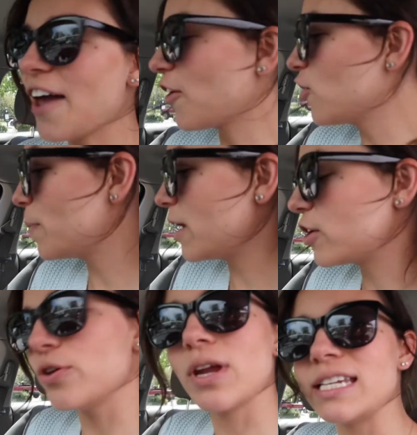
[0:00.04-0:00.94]
I thought it would be a
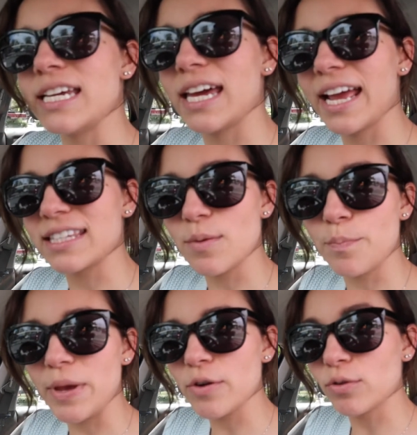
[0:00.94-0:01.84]
cute idea to get
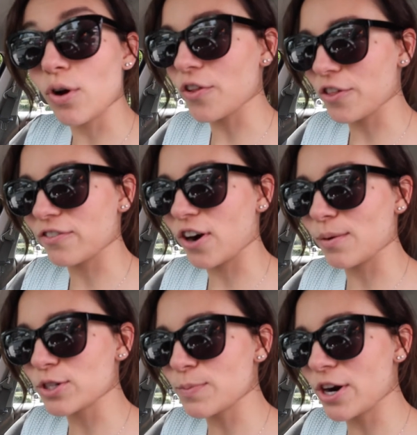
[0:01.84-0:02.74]
some B-roll at the
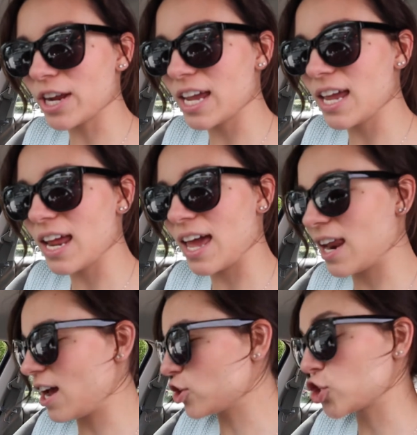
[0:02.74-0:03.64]
farmer's market
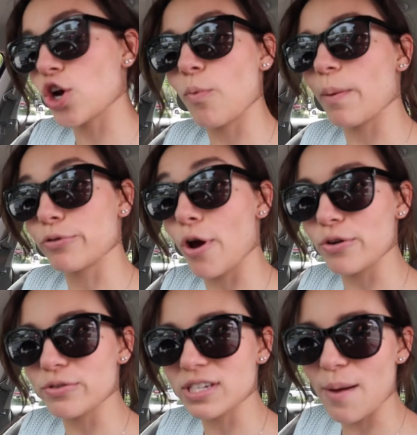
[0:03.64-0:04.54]
and uh, show what
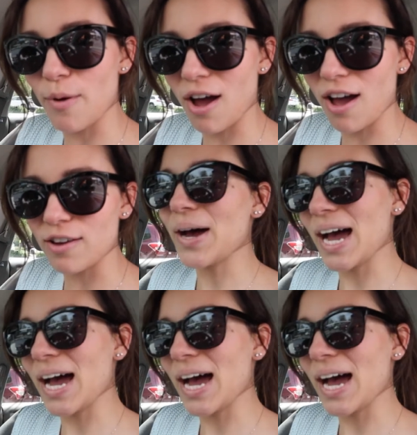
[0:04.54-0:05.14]
produce I bought,